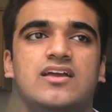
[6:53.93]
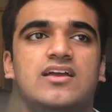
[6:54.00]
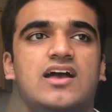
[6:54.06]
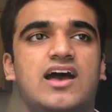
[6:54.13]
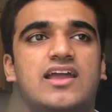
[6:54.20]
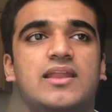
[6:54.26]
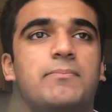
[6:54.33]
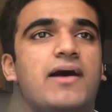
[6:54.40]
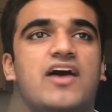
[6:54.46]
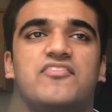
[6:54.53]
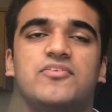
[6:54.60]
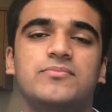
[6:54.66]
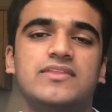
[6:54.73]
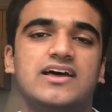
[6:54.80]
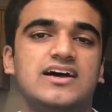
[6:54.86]
And apart
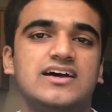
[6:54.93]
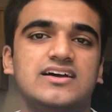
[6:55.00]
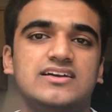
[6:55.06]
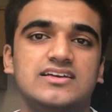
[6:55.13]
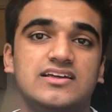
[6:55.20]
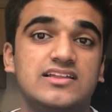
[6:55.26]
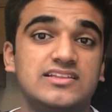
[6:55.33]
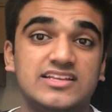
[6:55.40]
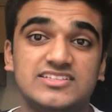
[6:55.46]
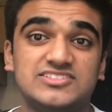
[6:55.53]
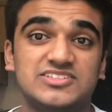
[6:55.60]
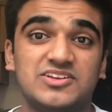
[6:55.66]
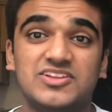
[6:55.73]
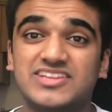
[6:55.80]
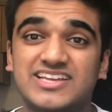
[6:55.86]
from that, there's
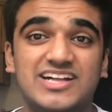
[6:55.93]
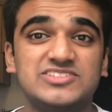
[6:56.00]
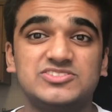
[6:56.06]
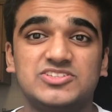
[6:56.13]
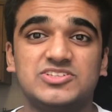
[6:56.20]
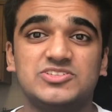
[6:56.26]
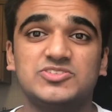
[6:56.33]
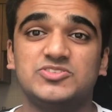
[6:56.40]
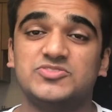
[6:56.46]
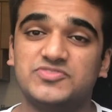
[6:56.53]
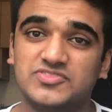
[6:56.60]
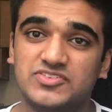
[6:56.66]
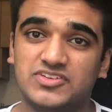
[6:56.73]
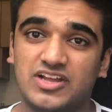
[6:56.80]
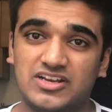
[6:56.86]
nothing else you can do. You
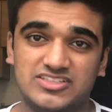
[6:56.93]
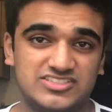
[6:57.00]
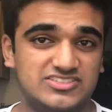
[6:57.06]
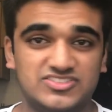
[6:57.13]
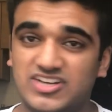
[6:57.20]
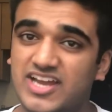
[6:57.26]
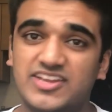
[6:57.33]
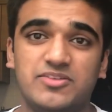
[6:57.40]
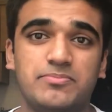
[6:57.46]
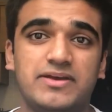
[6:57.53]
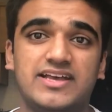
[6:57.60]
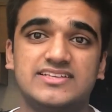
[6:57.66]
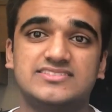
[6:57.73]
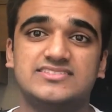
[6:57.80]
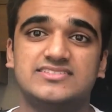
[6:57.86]
got to just try your
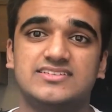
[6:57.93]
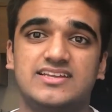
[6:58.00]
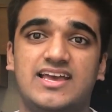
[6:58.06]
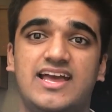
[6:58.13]
best.